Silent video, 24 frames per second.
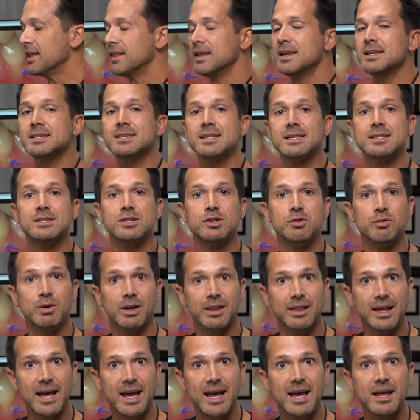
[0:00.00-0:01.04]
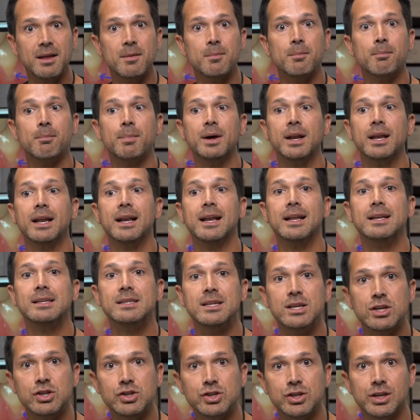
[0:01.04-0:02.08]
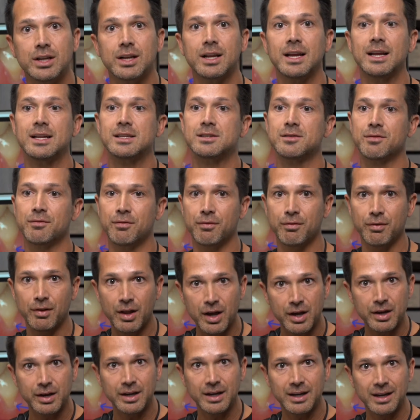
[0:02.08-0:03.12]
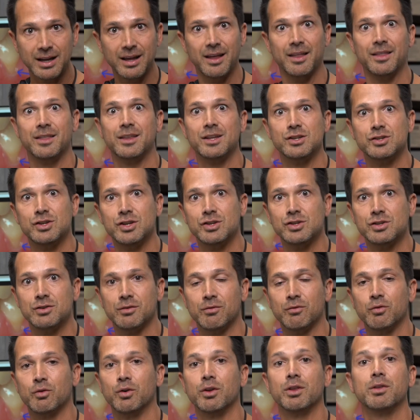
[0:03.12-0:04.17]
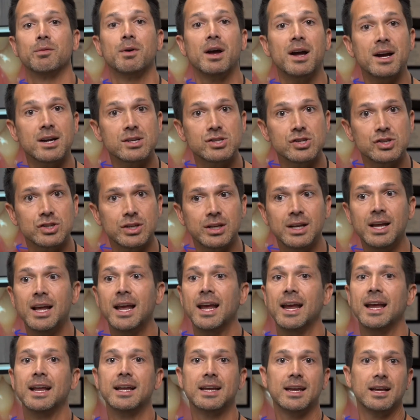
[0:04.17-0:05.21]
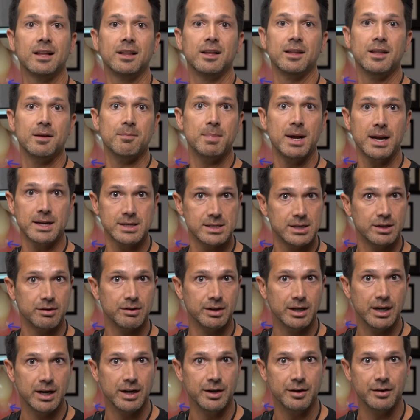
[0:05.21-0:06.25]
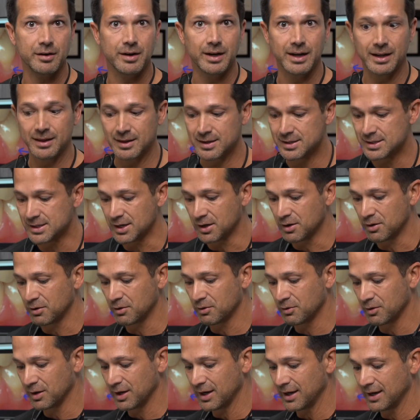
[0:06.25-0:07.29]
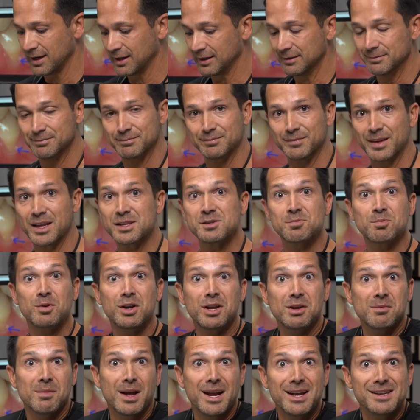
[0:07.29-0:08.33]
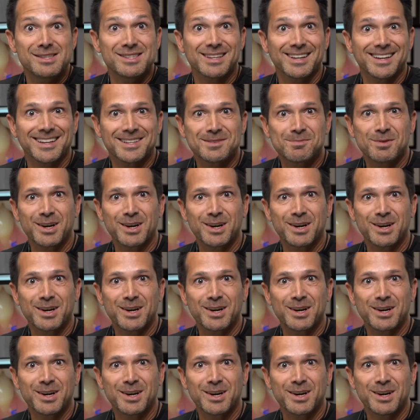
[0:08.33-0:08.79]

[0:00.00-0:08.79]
This is doing that, but in addition, it's flooding the gingiva with oxygen and killing the bacteria underneath. So that's pretty amazing.